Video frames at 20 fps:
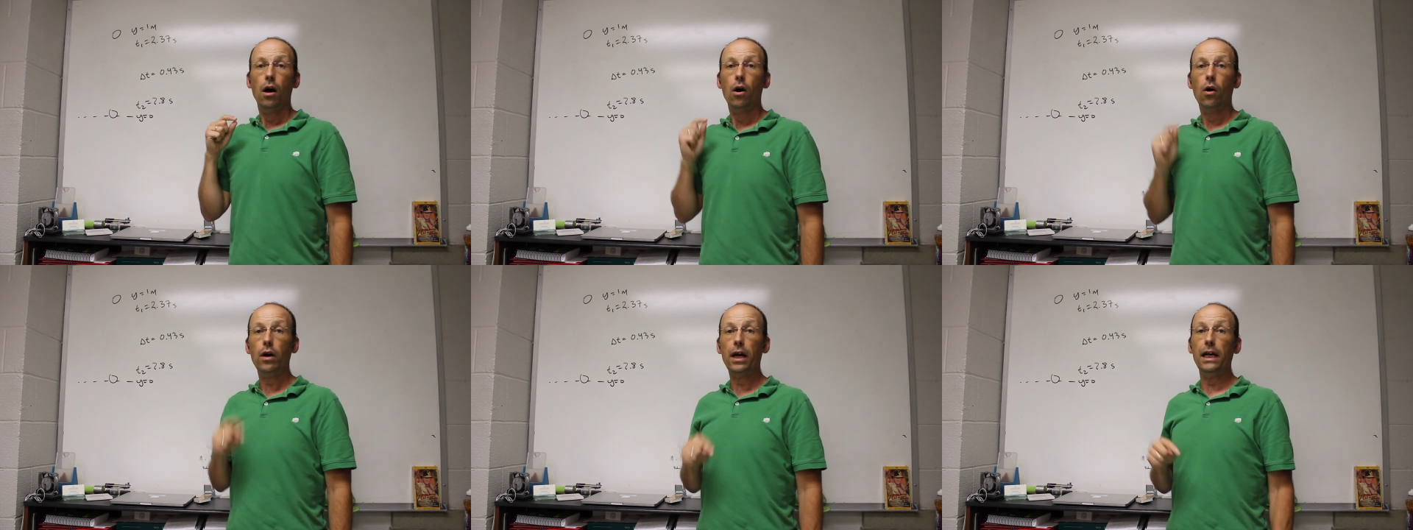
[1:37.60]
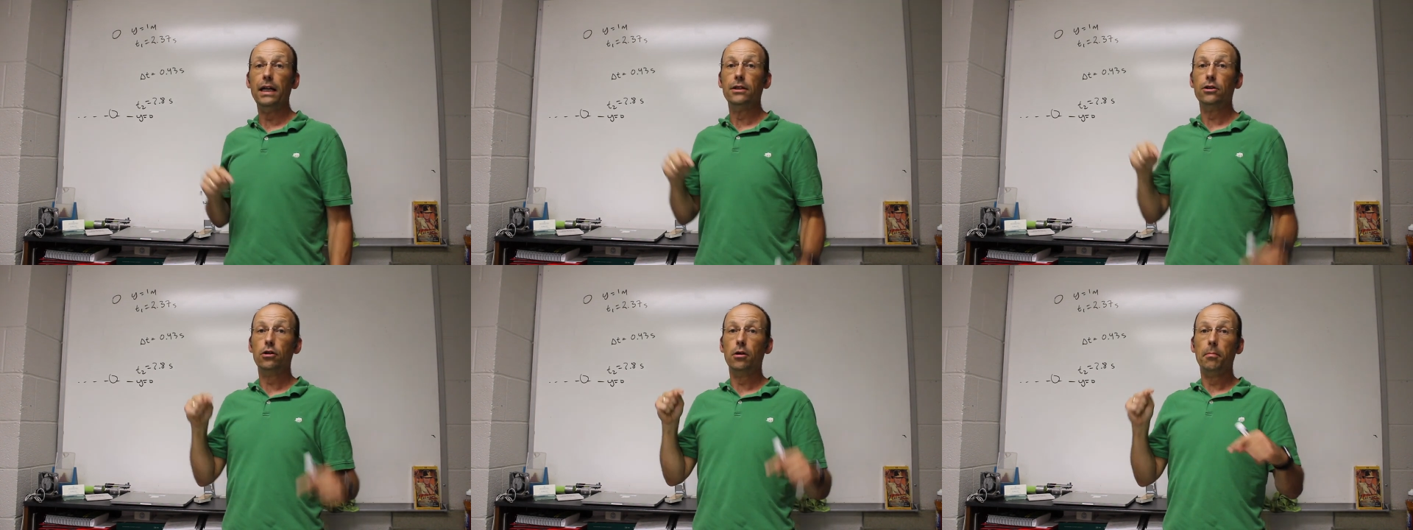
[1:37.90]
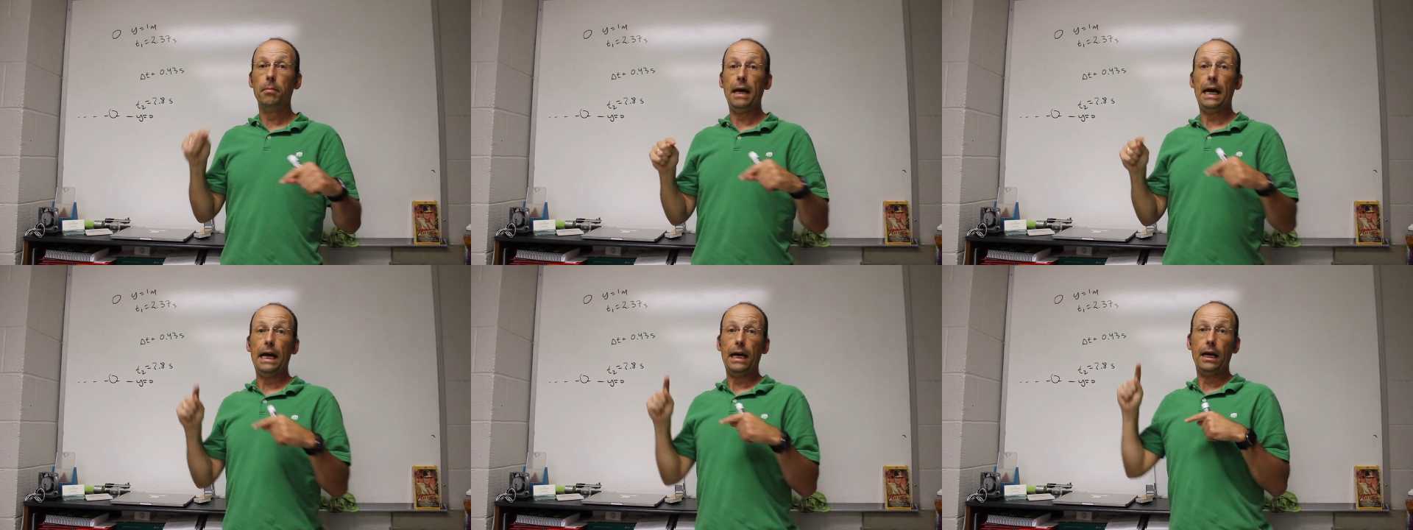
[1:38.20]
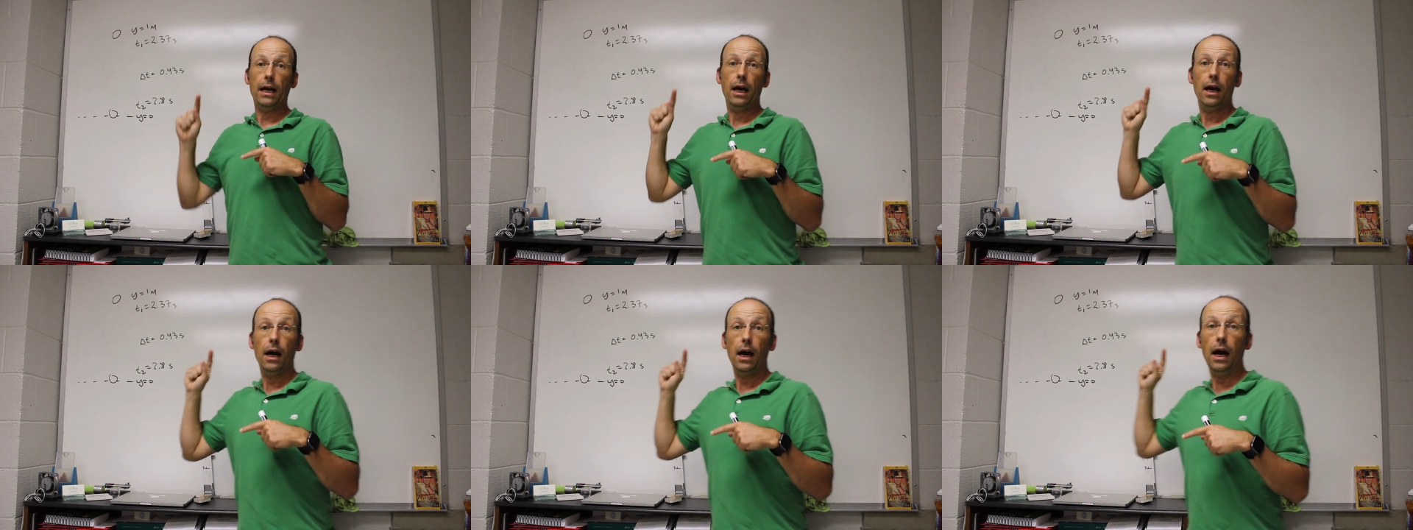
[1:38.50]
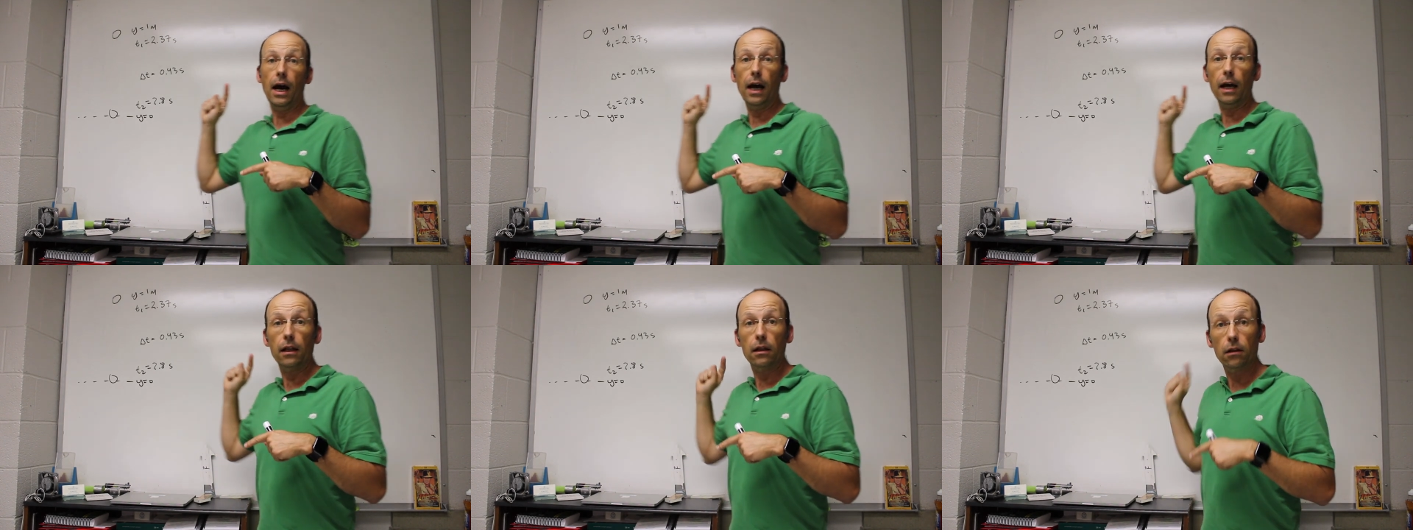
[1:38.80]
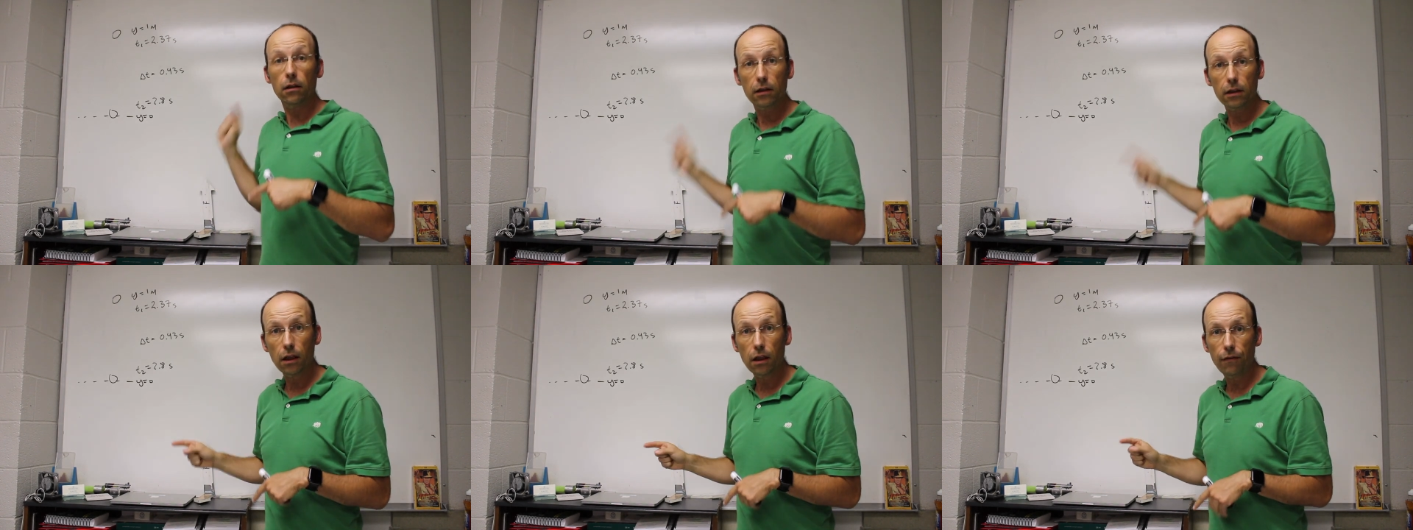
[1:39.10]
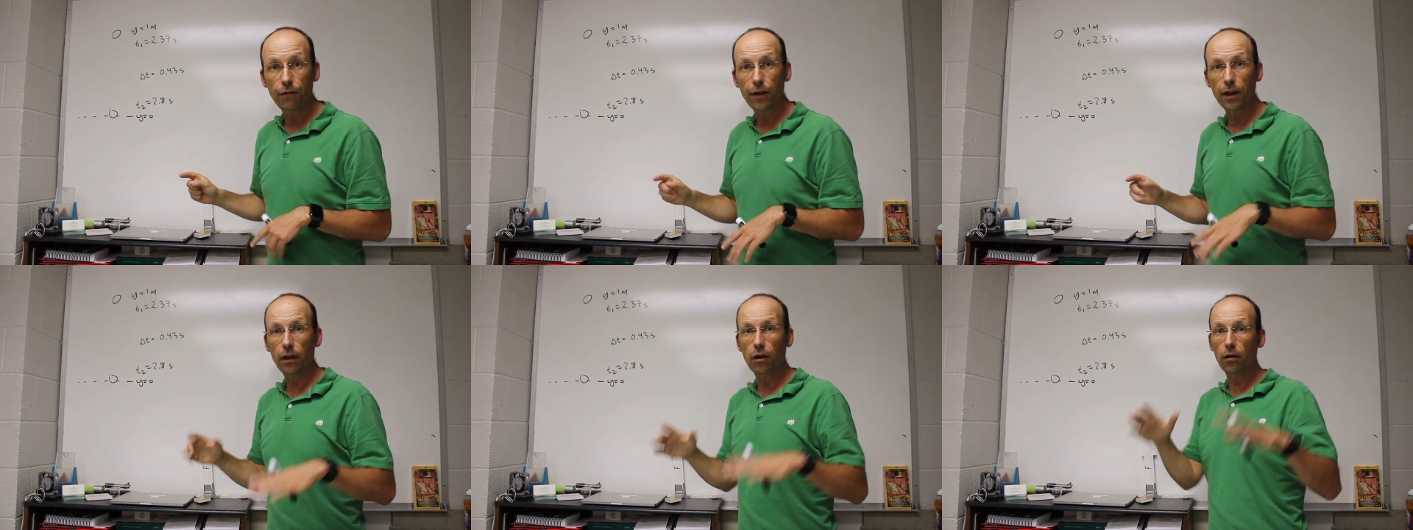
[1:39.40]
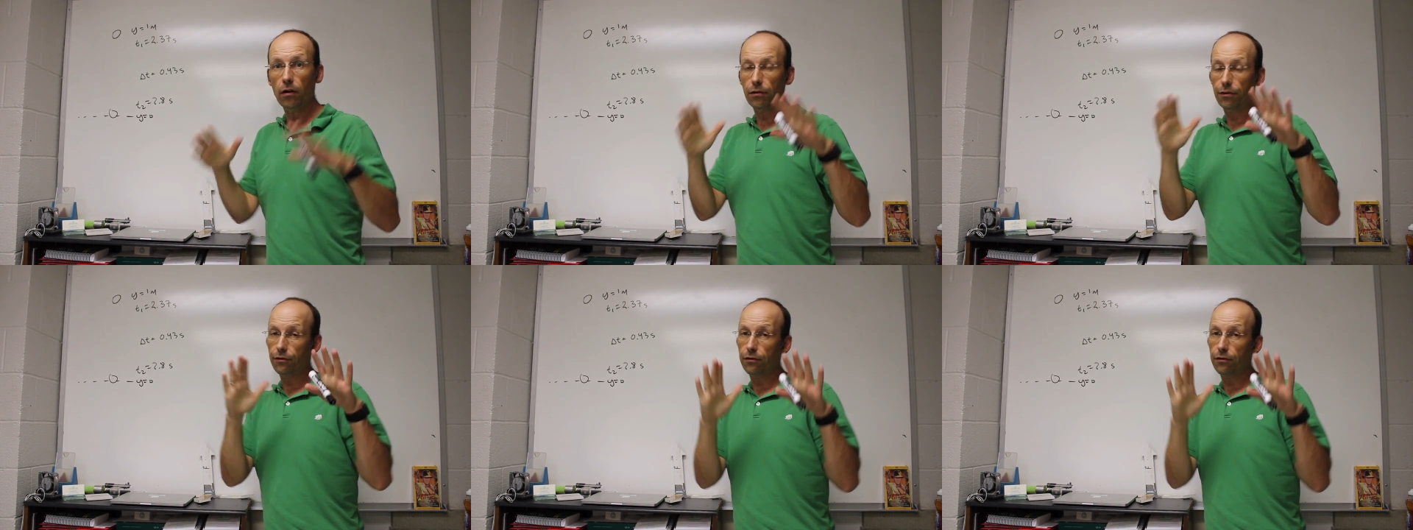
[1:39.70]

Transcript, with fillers: Okay, so I'm back. I looked at the video,